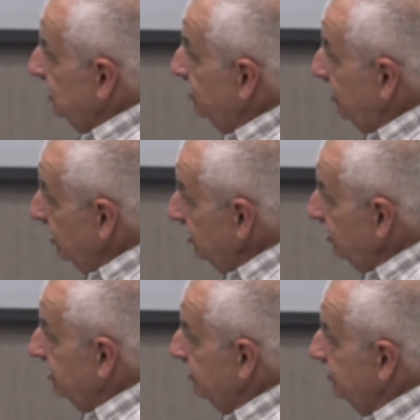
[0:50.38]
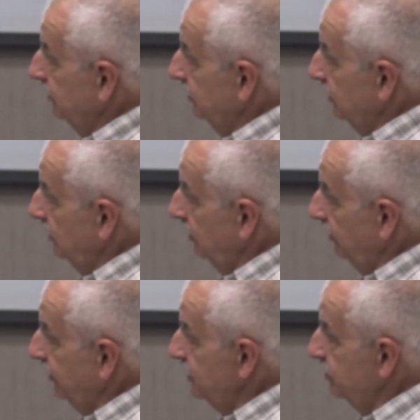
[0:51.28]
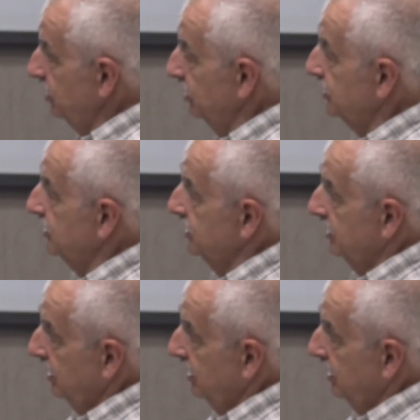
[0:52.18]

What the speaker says: among all these books,